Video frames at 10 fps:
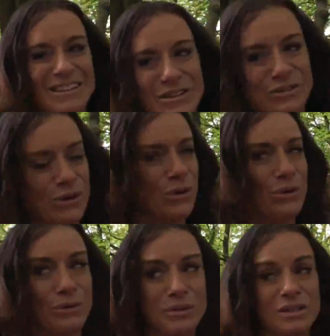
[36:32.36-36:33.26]

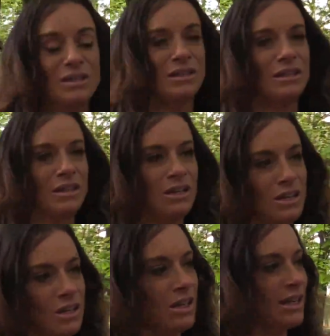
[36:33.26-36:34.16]
So
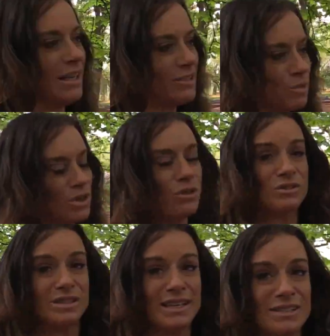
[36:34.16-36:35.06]
it's one of
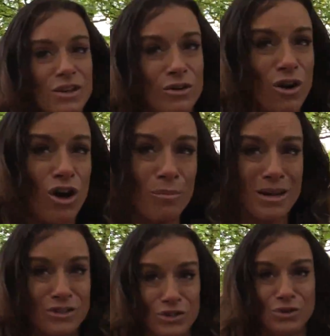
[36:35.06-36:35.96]
those things that are on
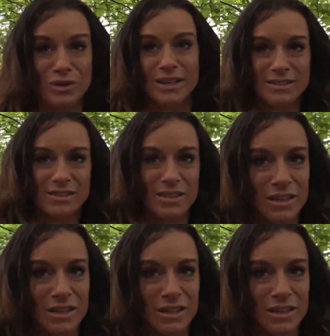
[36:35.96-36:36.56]
my to-do list,